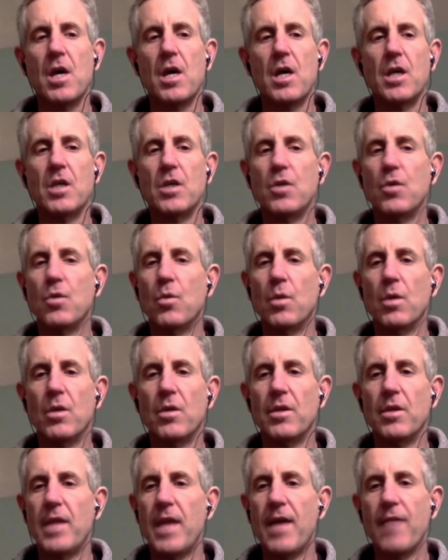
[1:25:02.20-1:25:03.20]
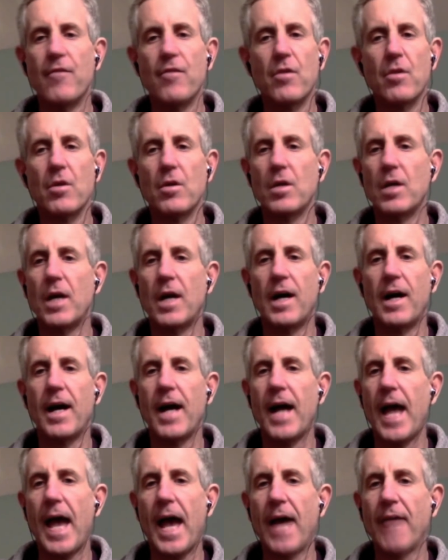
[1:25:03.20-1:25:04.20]
You will never
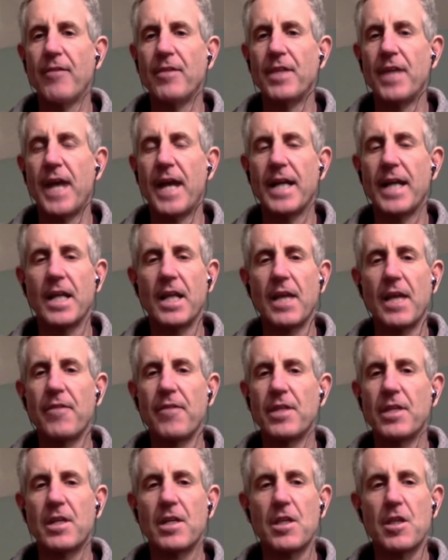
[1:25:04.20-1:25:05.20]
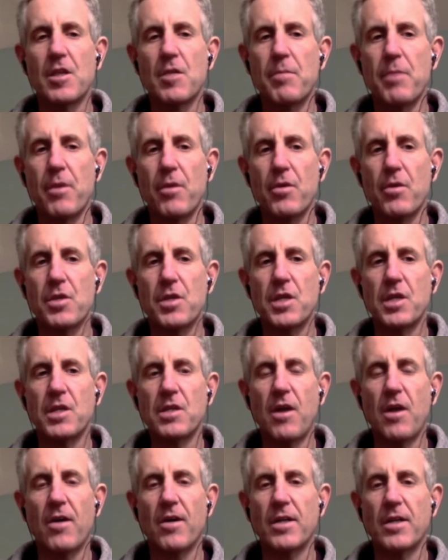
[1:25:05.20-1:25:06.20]
have a 9/11 conspiracy
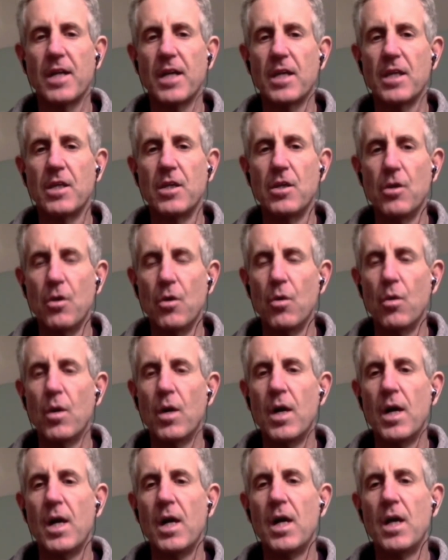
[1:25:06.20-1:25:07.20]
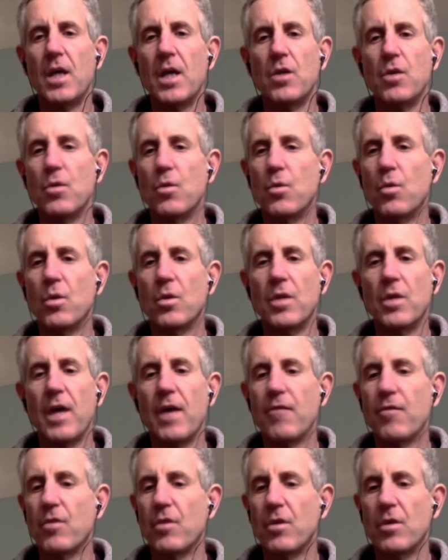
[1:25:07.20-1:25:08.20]
targeting you. You will
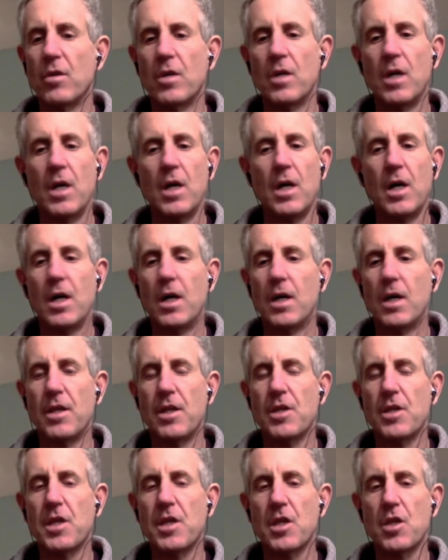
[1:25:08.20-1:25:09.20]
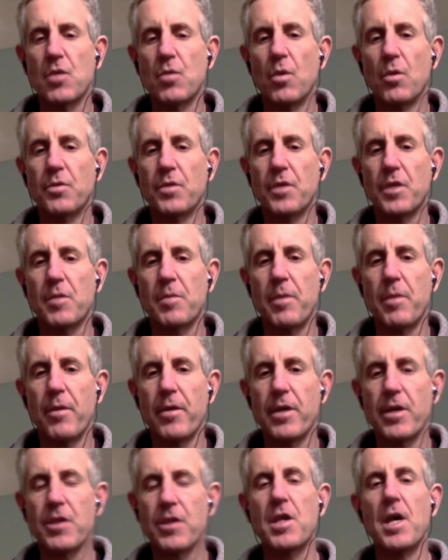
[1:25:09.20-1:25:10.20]
never, these things you won't
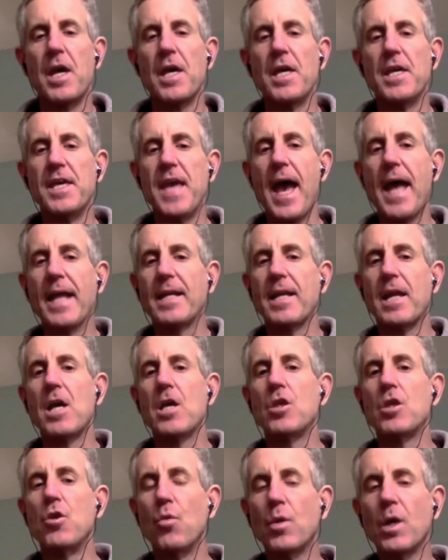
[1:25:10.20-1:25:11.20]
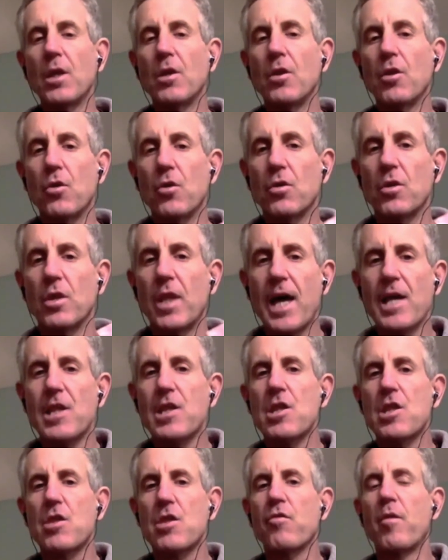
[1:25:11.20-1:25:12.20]
experience. Yet you can learn
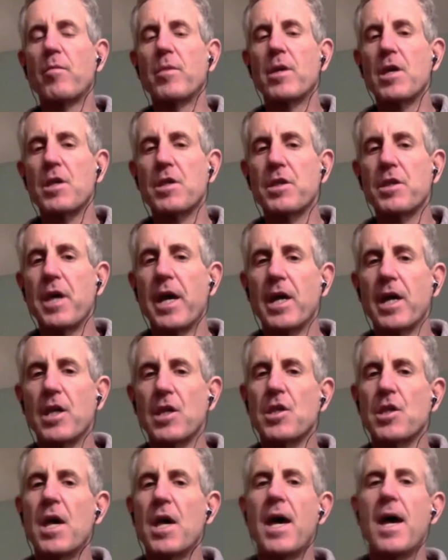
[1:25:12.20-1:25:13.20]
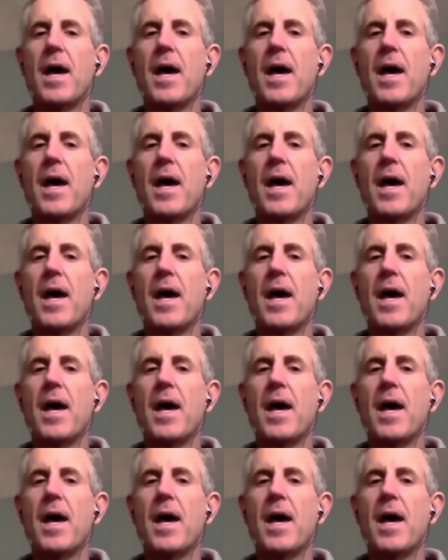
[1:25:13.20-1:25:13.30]
lessons from these things